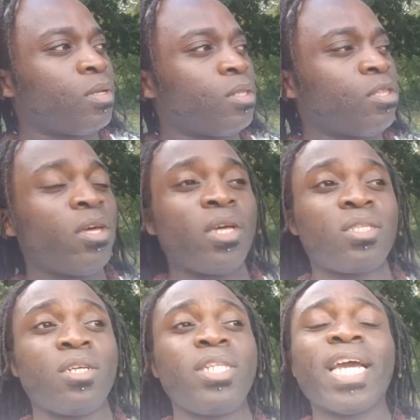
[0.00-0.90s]

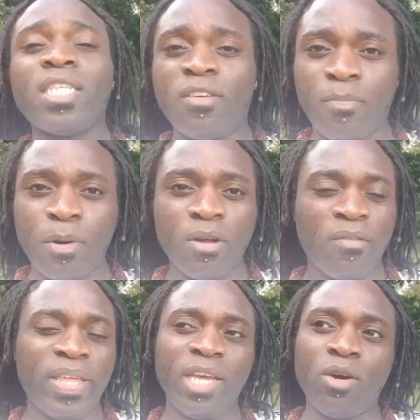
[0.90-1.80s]
The negative part
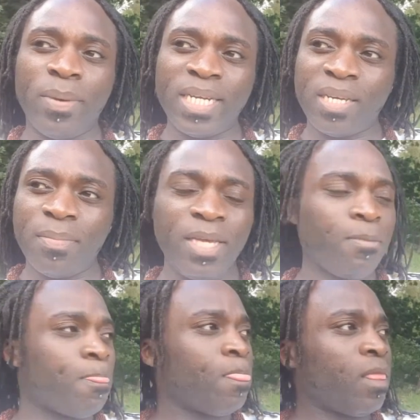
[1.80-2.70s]
of the ego mind, I
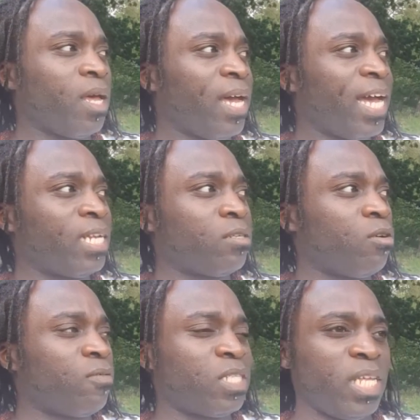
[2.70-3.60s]
mean, and
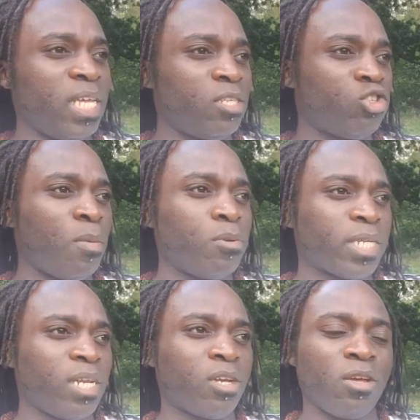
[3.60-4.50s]
obviously troubles
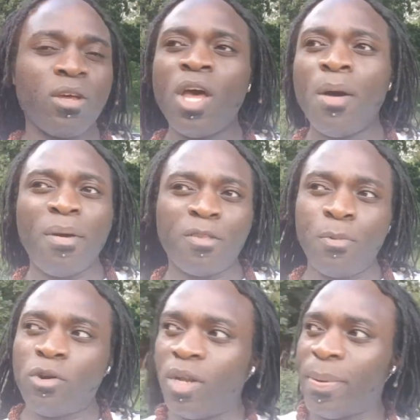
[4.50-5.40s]
can occur. But I've
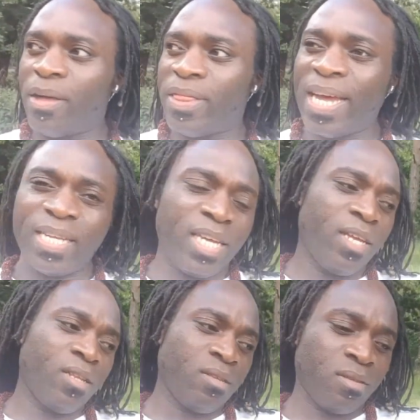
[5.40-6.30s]
spoken about that
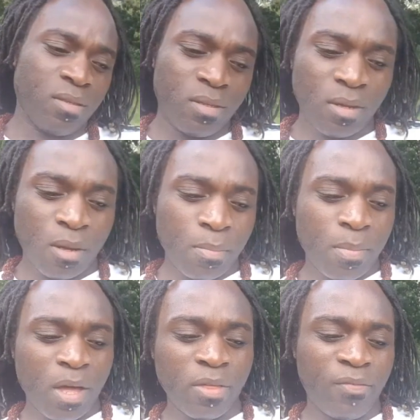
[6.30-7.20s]
in
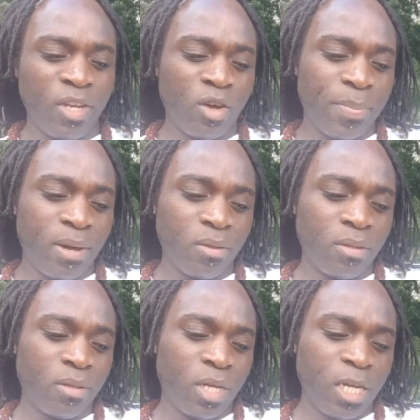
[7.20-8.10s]
my other video about
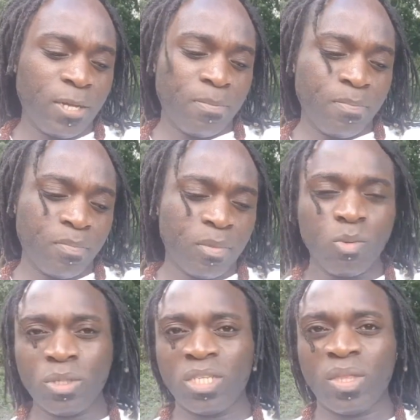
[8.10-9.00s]

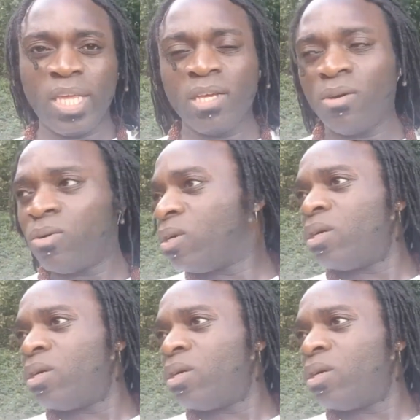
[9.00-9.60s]
what is the ego.